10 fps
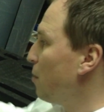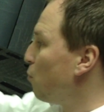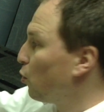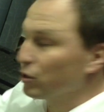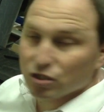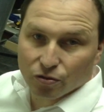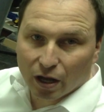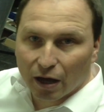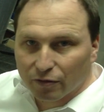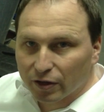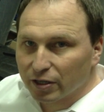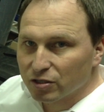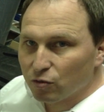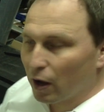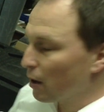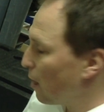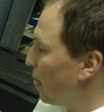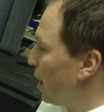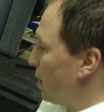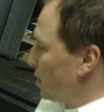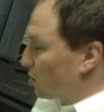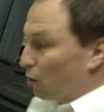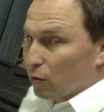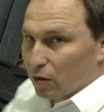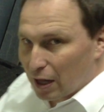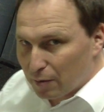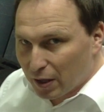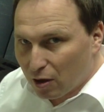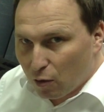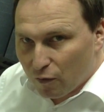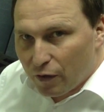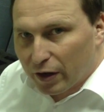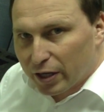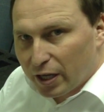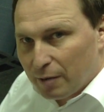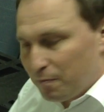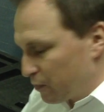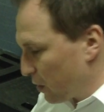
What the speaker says: moisture recovery this way. So let me go very